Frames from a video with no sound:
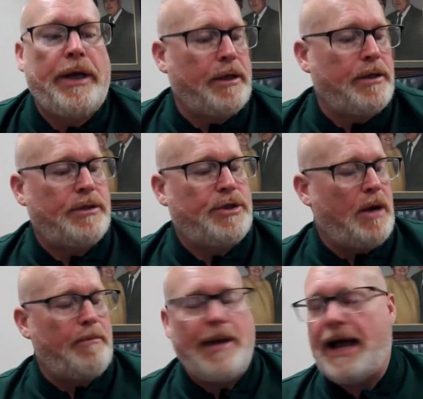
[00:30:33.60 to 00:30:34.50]
We can
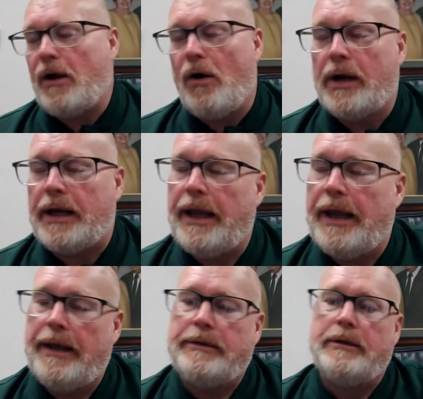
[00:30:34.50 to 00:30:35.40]
jump back on
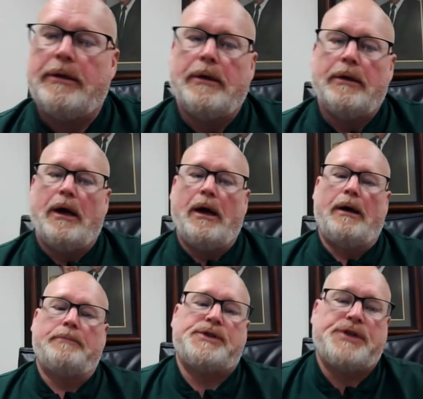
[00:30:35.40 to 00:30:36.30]
again
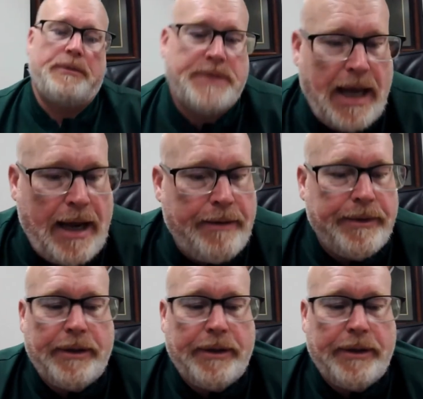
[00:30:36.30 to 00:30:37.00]
sometime